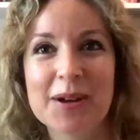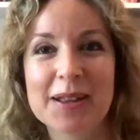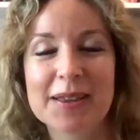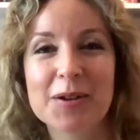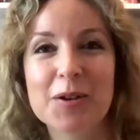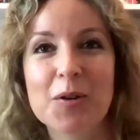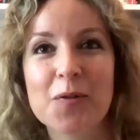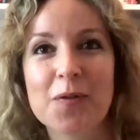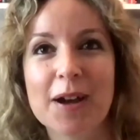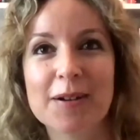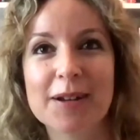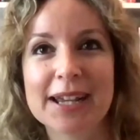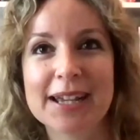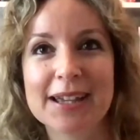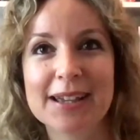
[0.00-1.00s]
Well, the
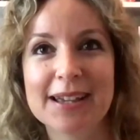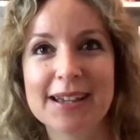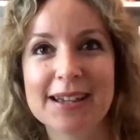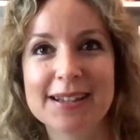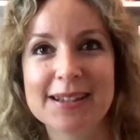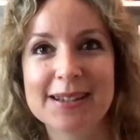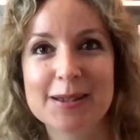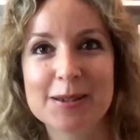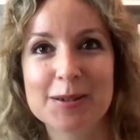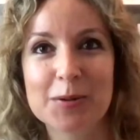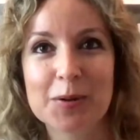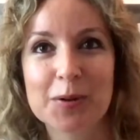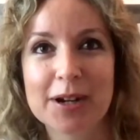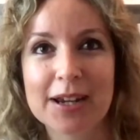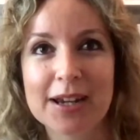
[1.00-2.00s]
co-founding uh,
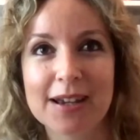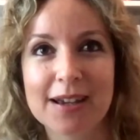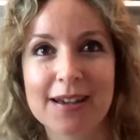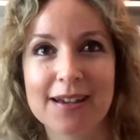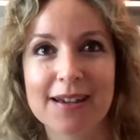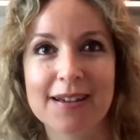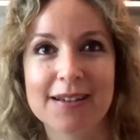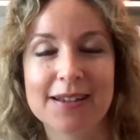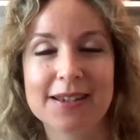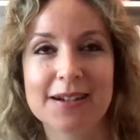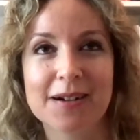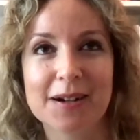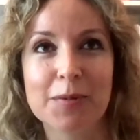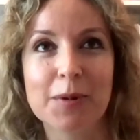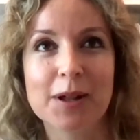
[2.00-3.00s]
story uh,
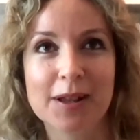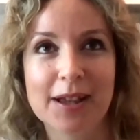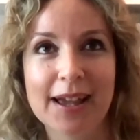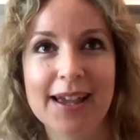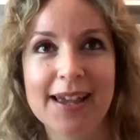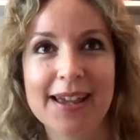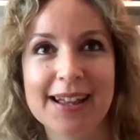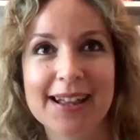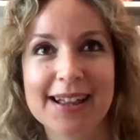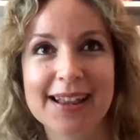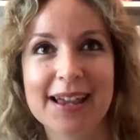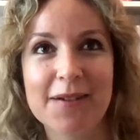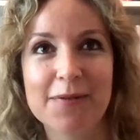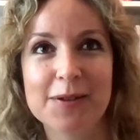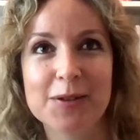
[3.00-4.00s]
started well
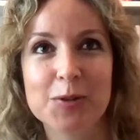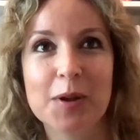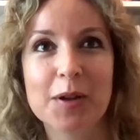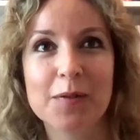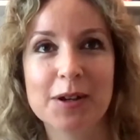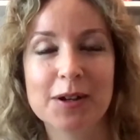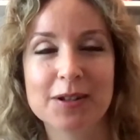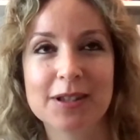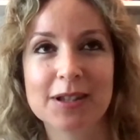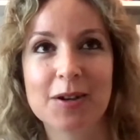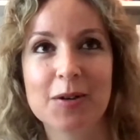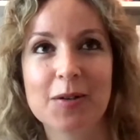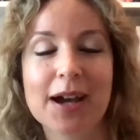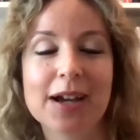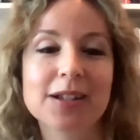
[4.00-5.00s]
11, 12 years
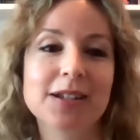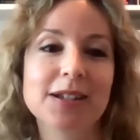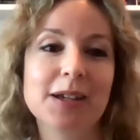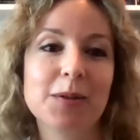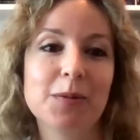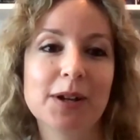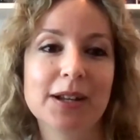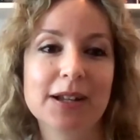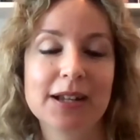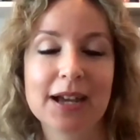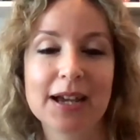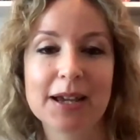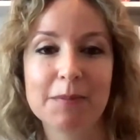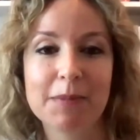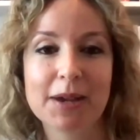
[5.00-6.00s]
ago actually
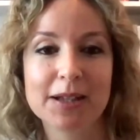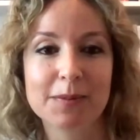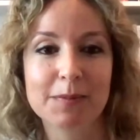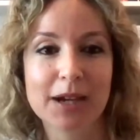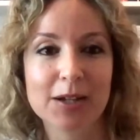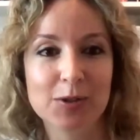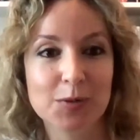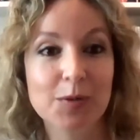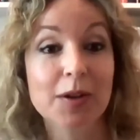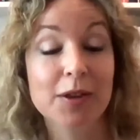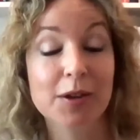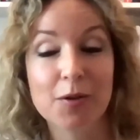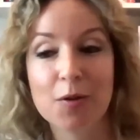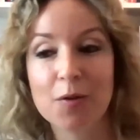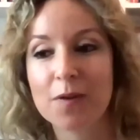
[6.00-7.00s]
when I met my two
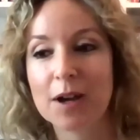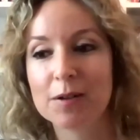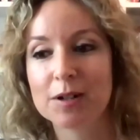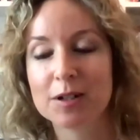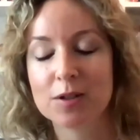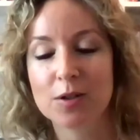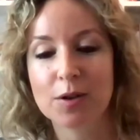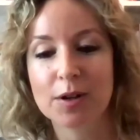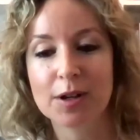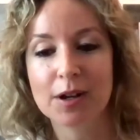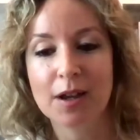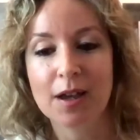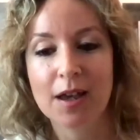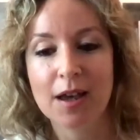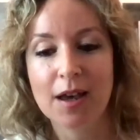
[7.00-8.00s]
other co-founders
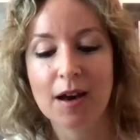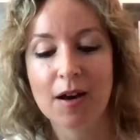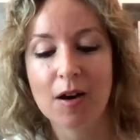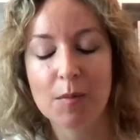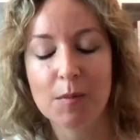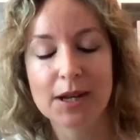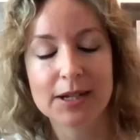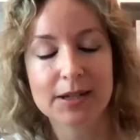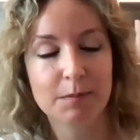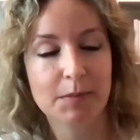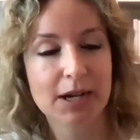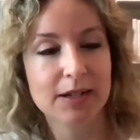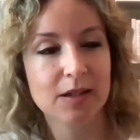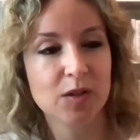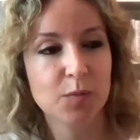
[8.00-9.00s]
during our
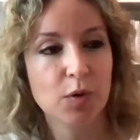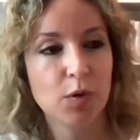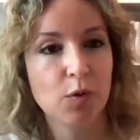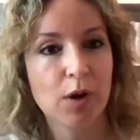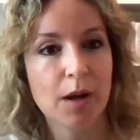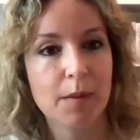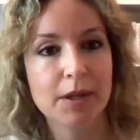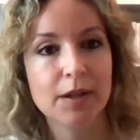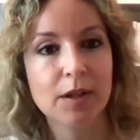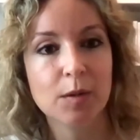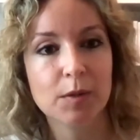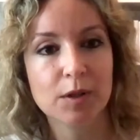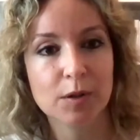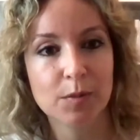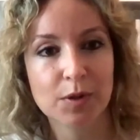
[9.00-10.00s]
master's program in
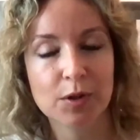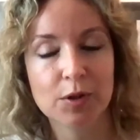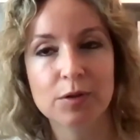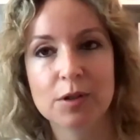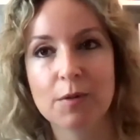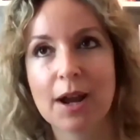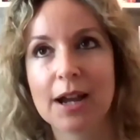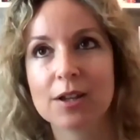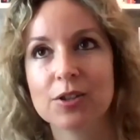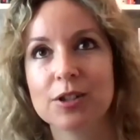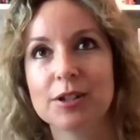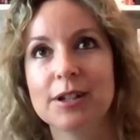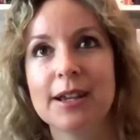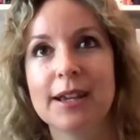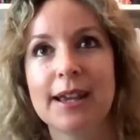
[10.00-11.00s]
human computer
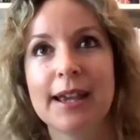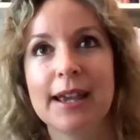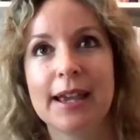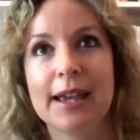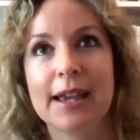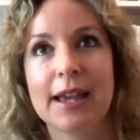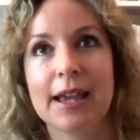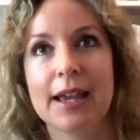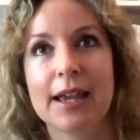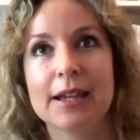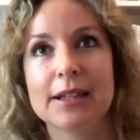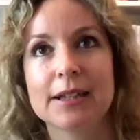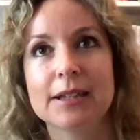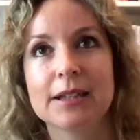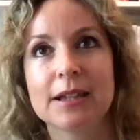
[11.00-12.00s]
interaction
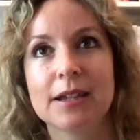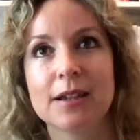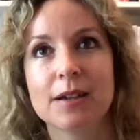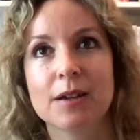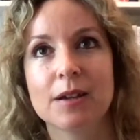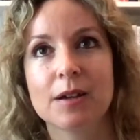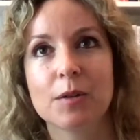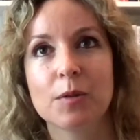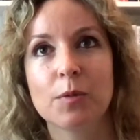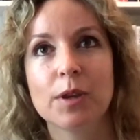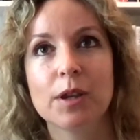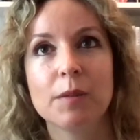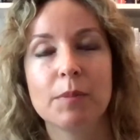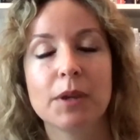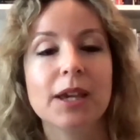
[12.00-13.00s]
and uh,
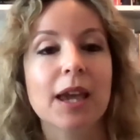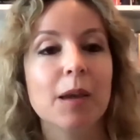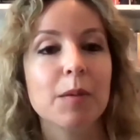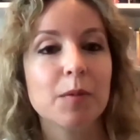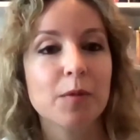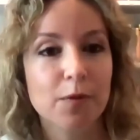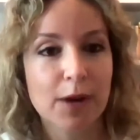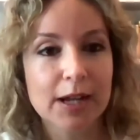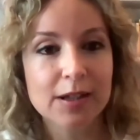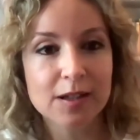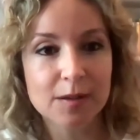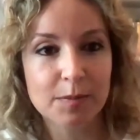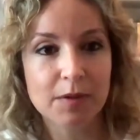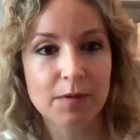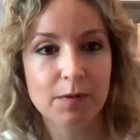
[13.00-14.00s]
we became
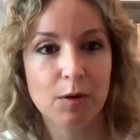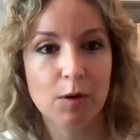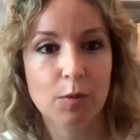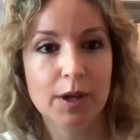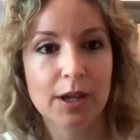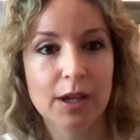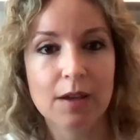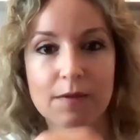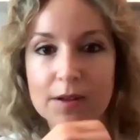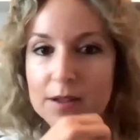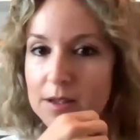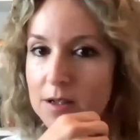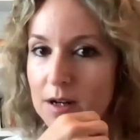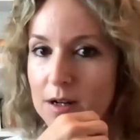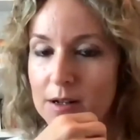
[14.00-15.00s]
friends before we
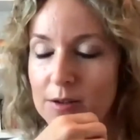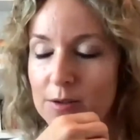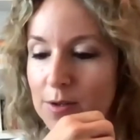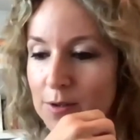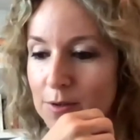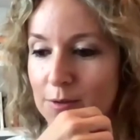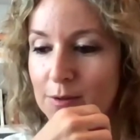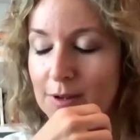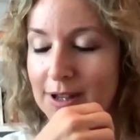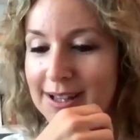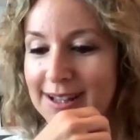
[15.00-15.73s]
even started to